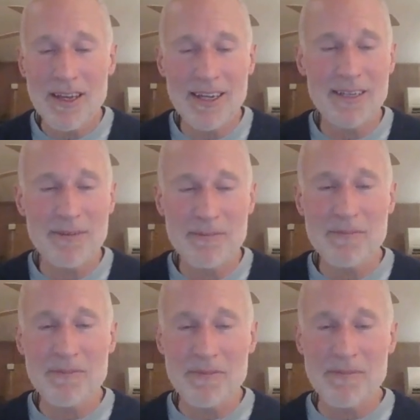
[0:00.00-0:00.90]
um,
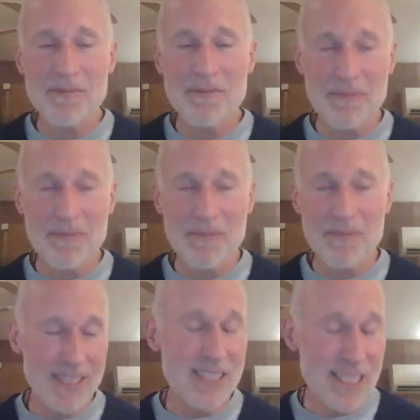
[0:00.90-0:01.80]

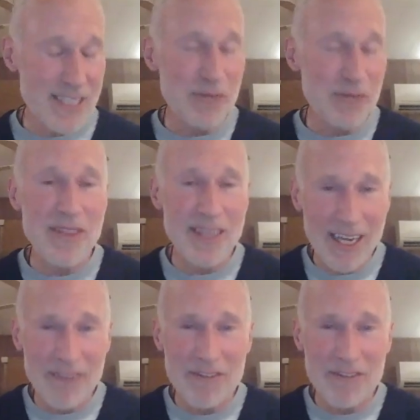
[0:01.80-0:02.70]
it's like one thing
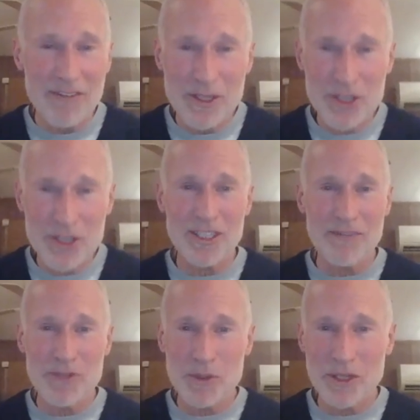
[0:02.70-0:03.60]
everyone should
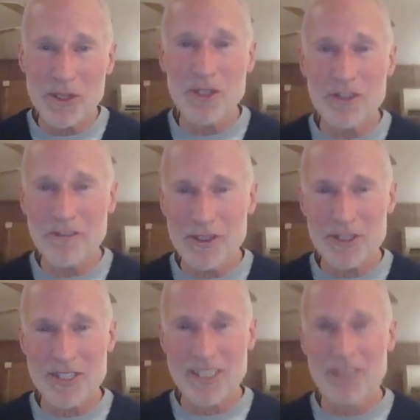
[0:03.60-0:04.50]
learn. If you can cook for
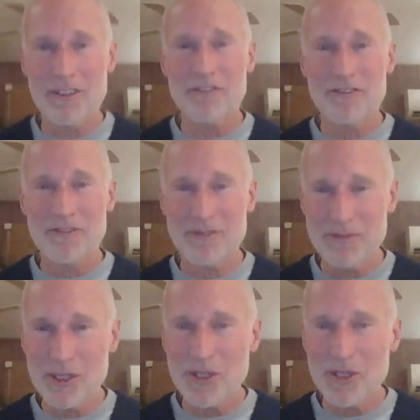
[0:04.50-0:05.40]
yourself, you
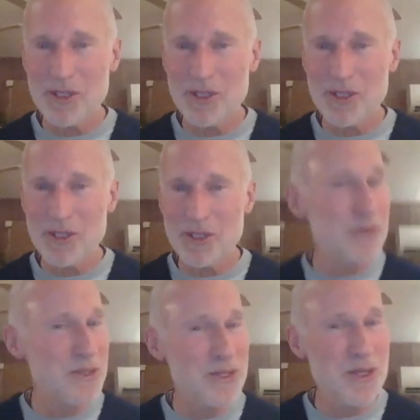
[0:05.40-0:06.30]
could you can get through
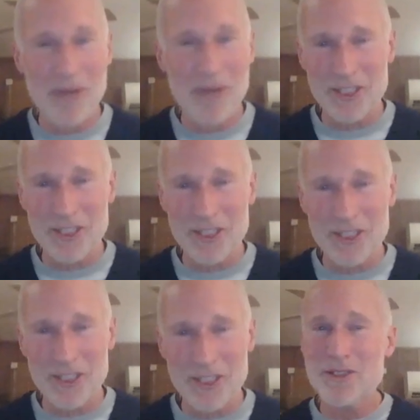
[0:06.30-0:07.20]
so much. If you can
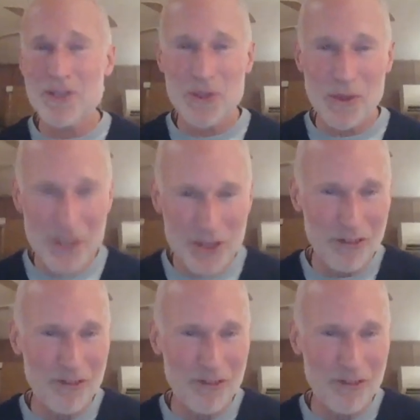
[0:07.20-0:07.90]
know how to source your